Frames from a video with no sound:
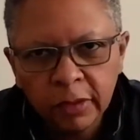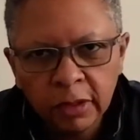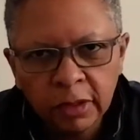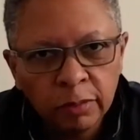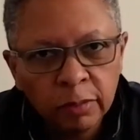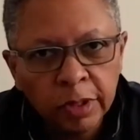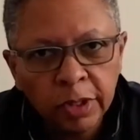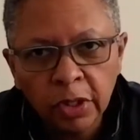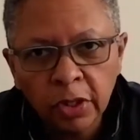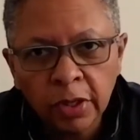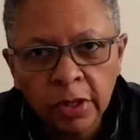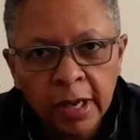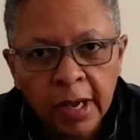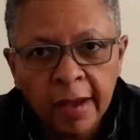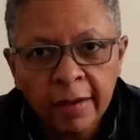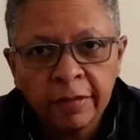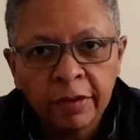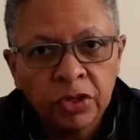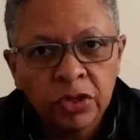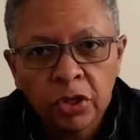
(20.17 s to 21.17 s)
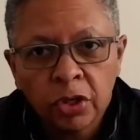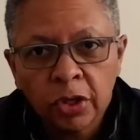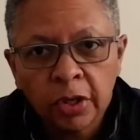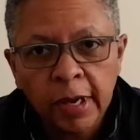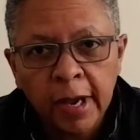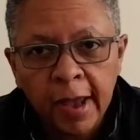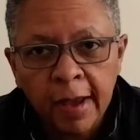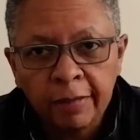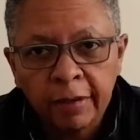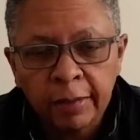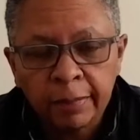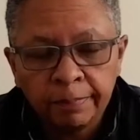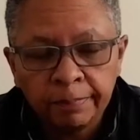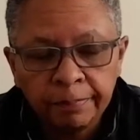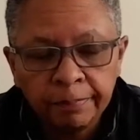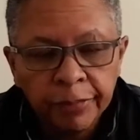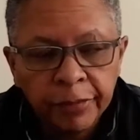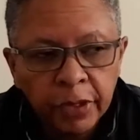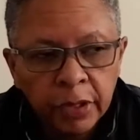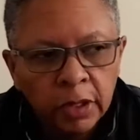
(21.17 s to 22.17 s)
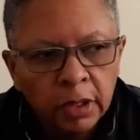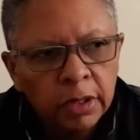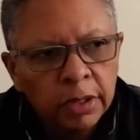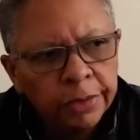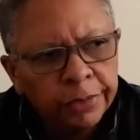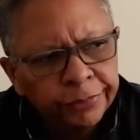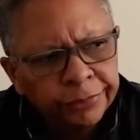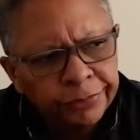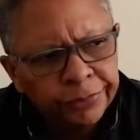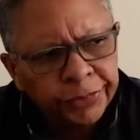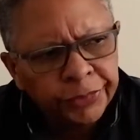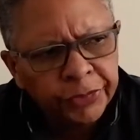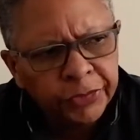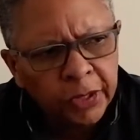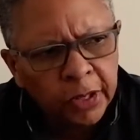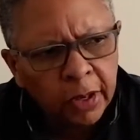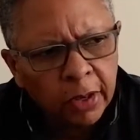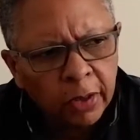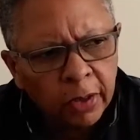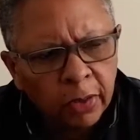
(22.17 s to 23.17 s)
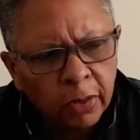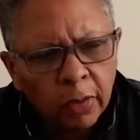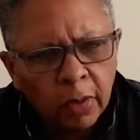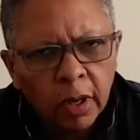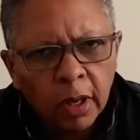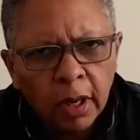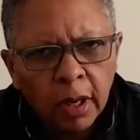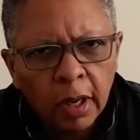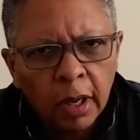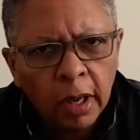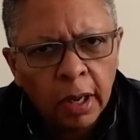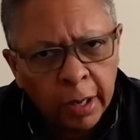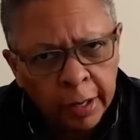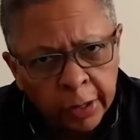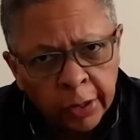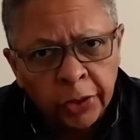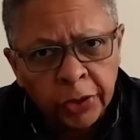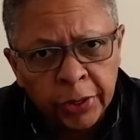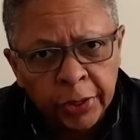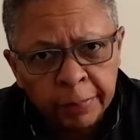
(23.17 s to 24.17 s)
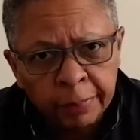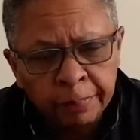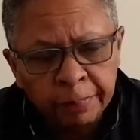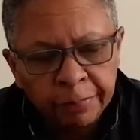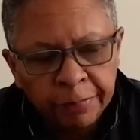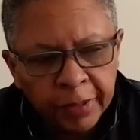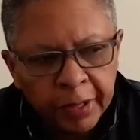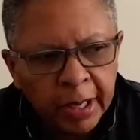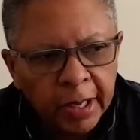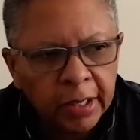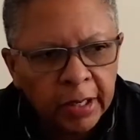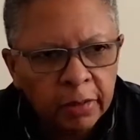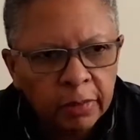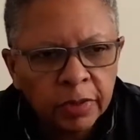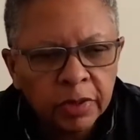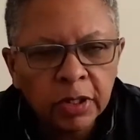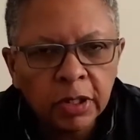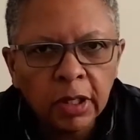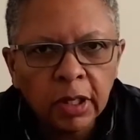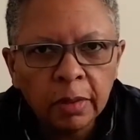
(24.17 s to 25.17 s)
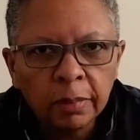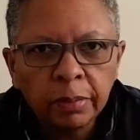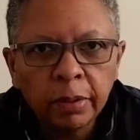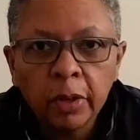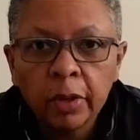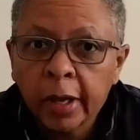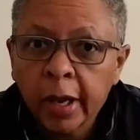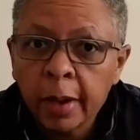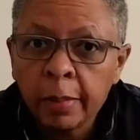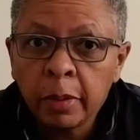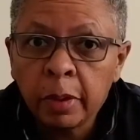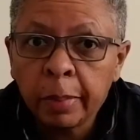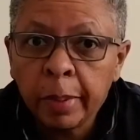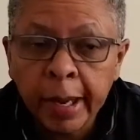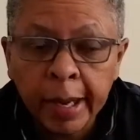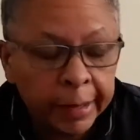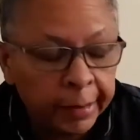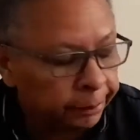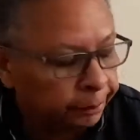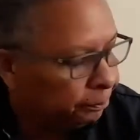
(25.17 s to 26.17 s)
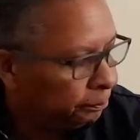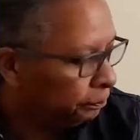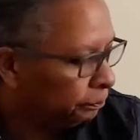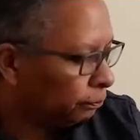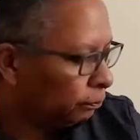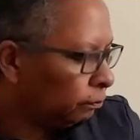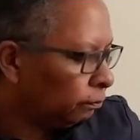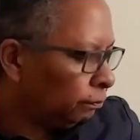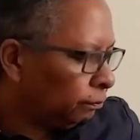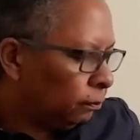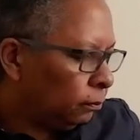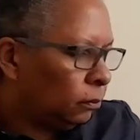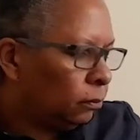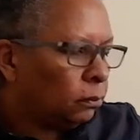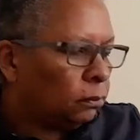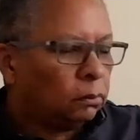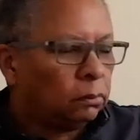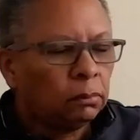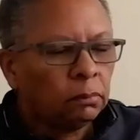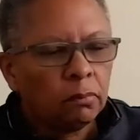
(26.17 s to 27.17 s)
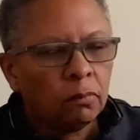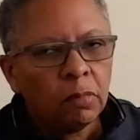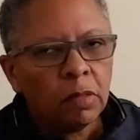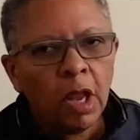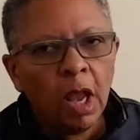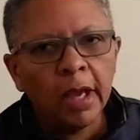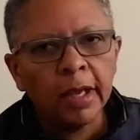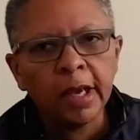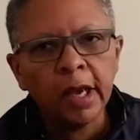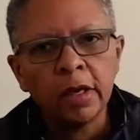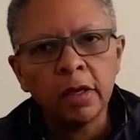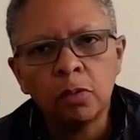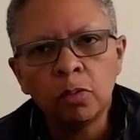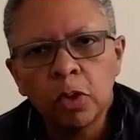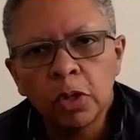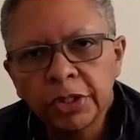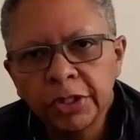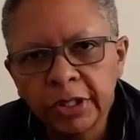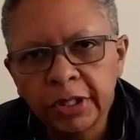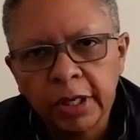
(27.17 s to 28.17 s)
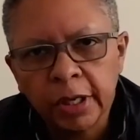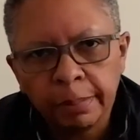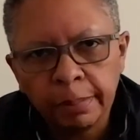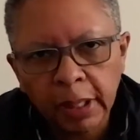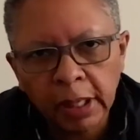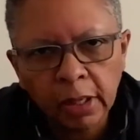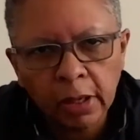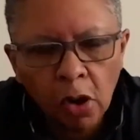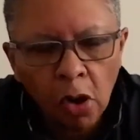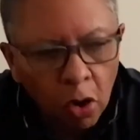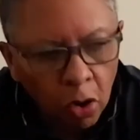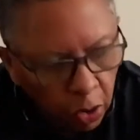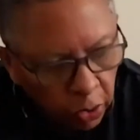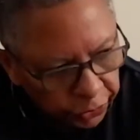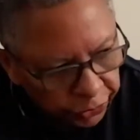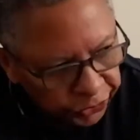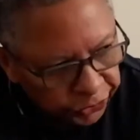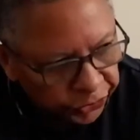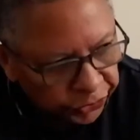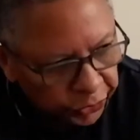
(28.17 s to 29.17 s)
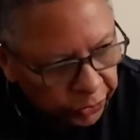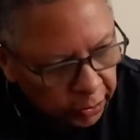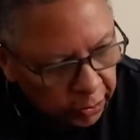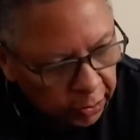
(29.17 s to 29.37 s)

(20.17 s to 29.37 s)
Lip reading: when you got to have it, you got to have it. So I got it, and it was the Lowepro Camera Pack. I kind of wanted it because